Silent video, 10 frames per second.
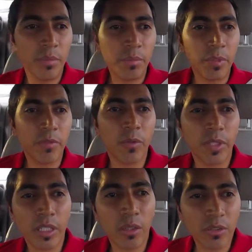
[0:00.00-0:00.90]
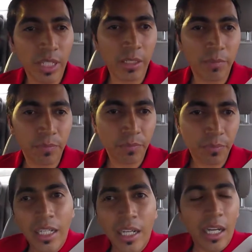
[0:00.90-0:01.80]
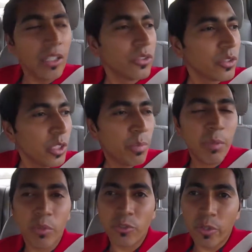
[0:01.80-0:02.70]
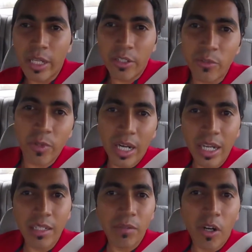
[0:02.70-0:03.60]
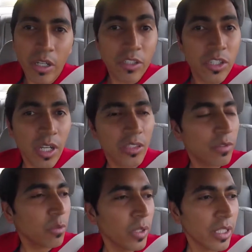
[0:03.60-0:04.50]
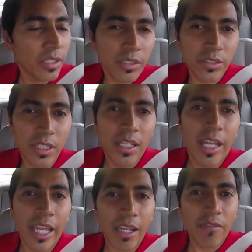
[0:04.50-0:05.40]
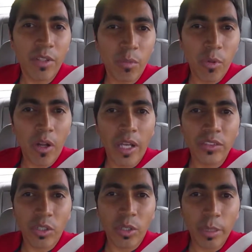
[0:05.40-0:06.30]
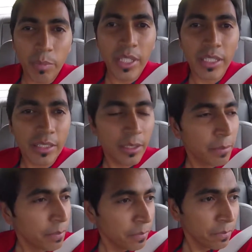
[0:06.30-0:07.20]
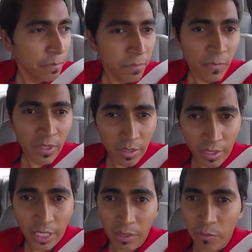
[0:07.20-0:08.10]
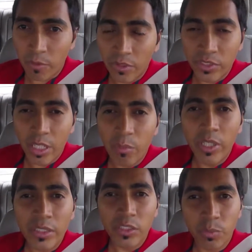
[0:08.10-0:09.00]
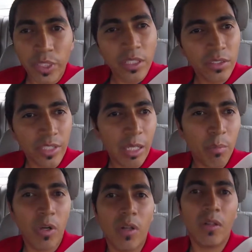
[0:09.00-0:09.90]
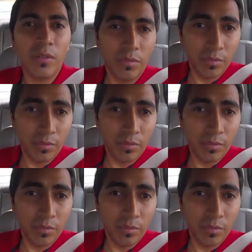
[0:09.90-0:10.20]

before it goes out. I also see people trying to drive hard shots for winners after the ball has already peaked. And for the same reasons, because that ball